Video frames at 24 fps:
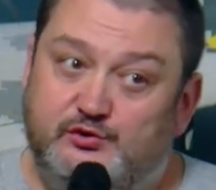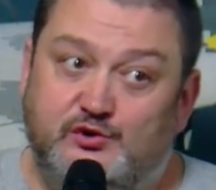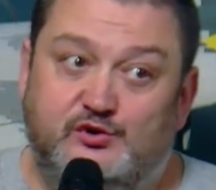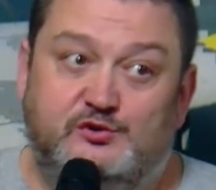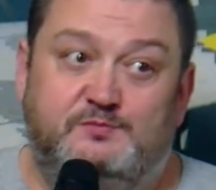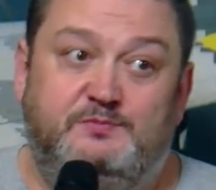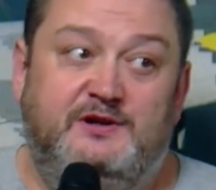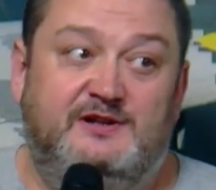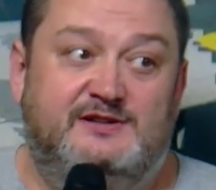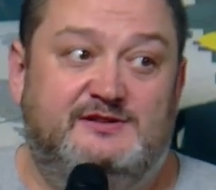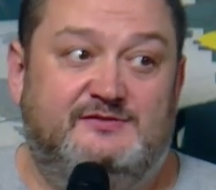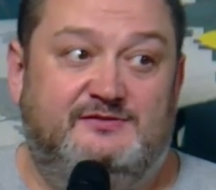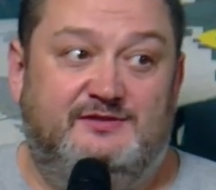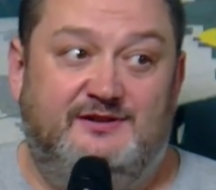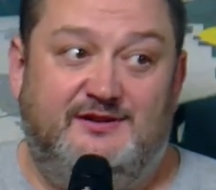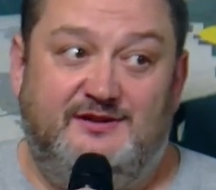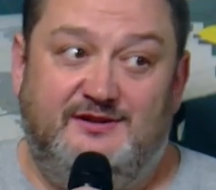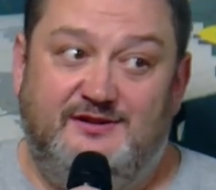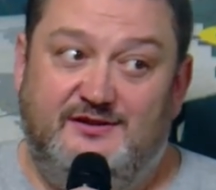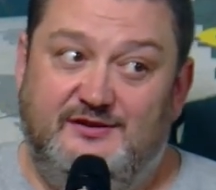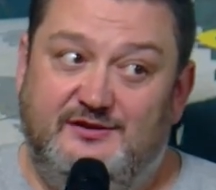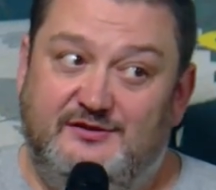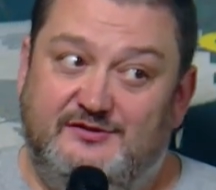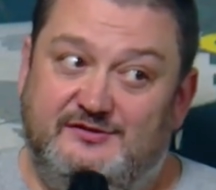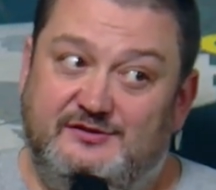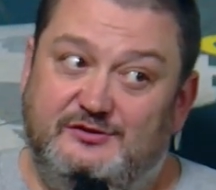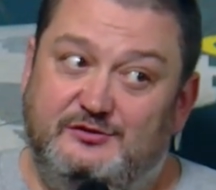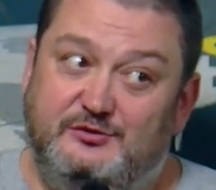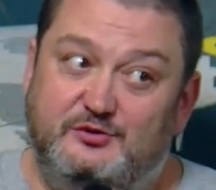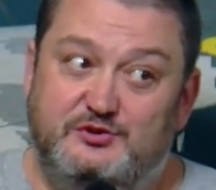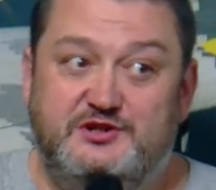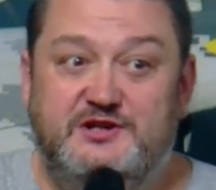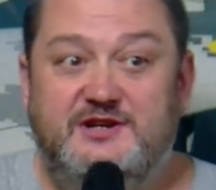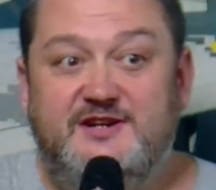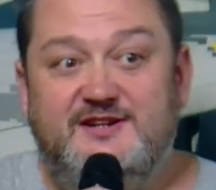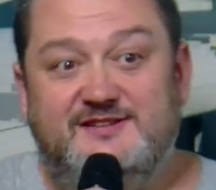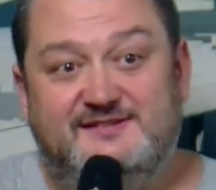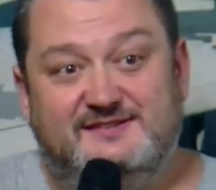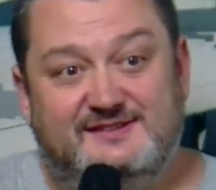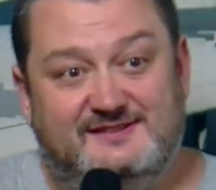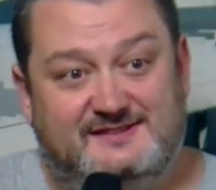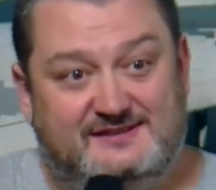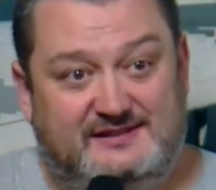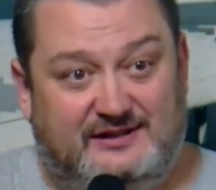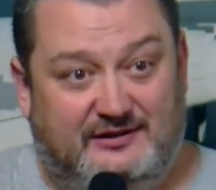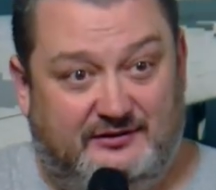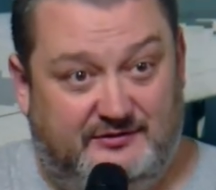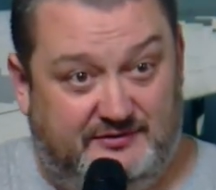I'm going to talk about
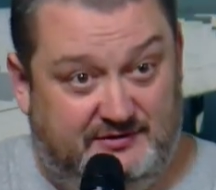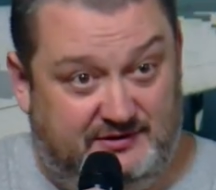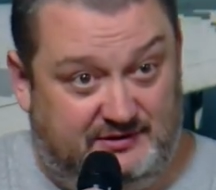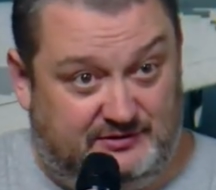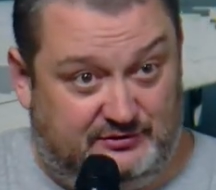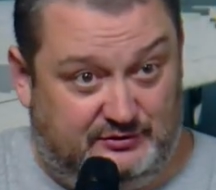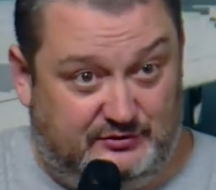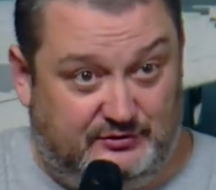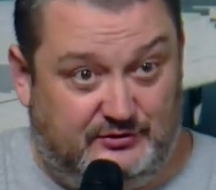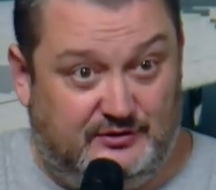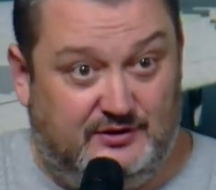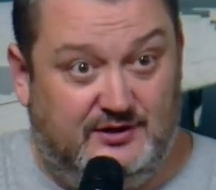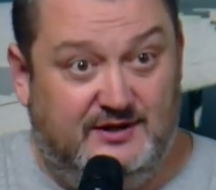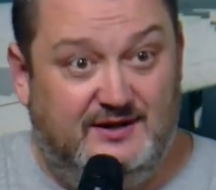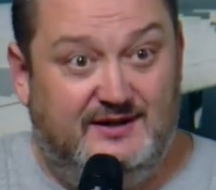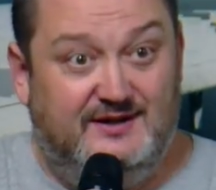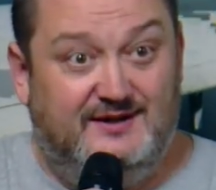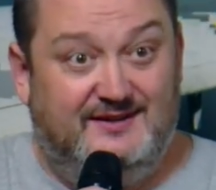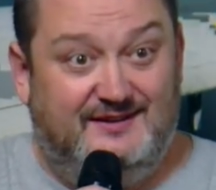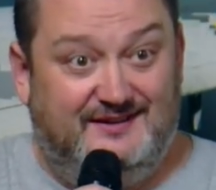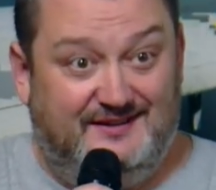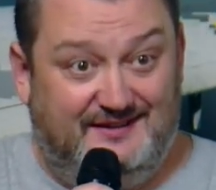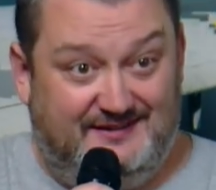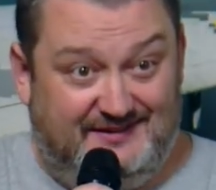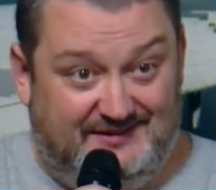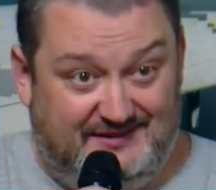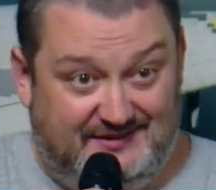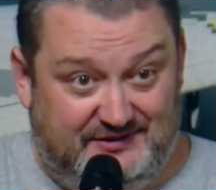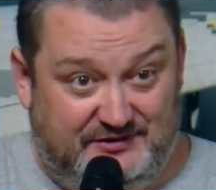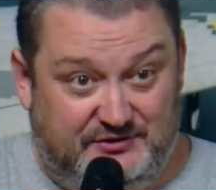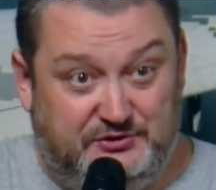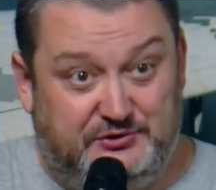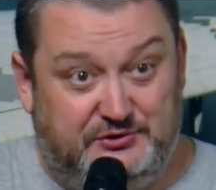that later on because